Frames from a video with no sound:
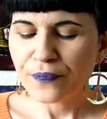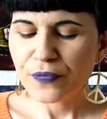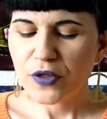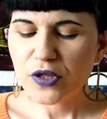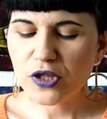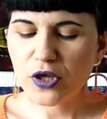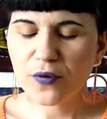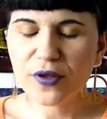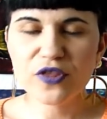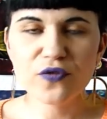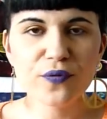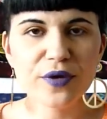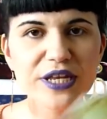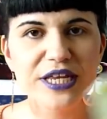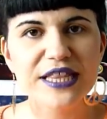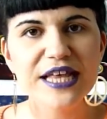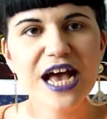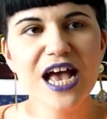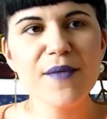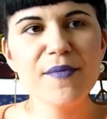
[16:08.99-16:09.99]
So it's really
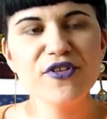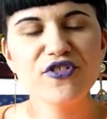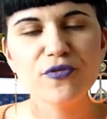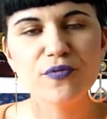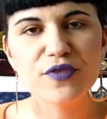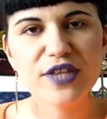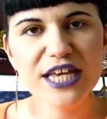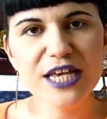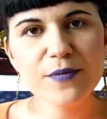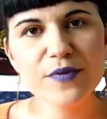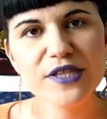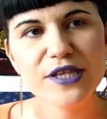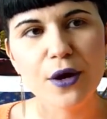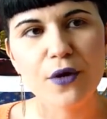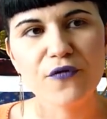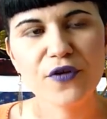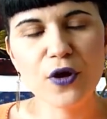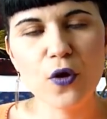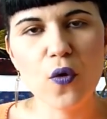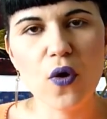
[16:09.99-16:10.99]
that image of deep
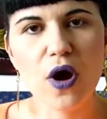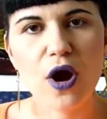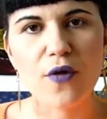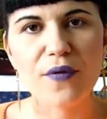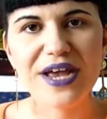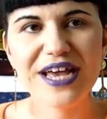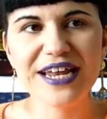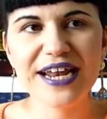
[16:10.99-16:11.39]
self-inquiry